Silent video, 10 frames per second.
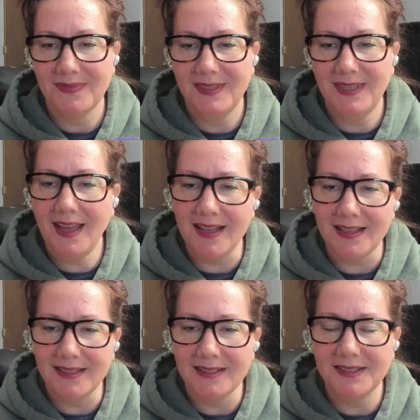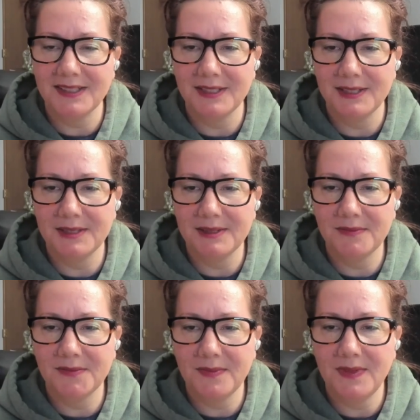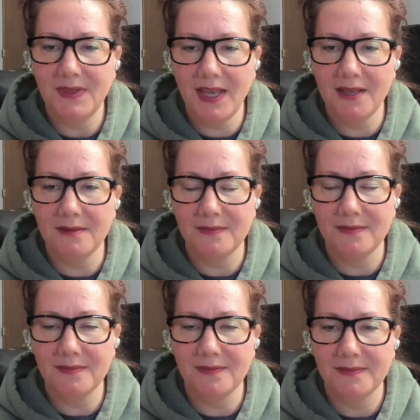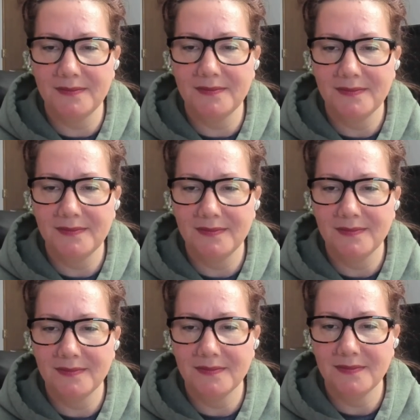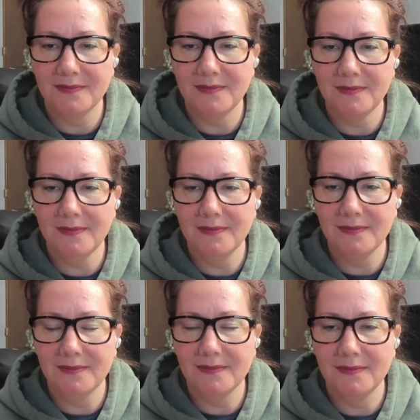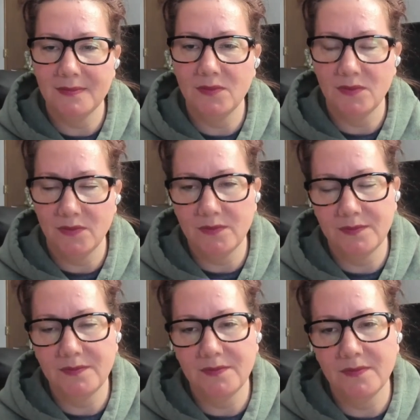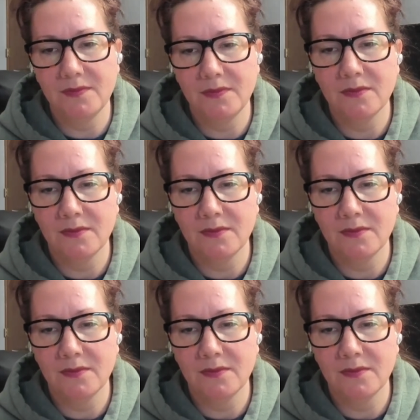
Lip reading: This person isn't speaking.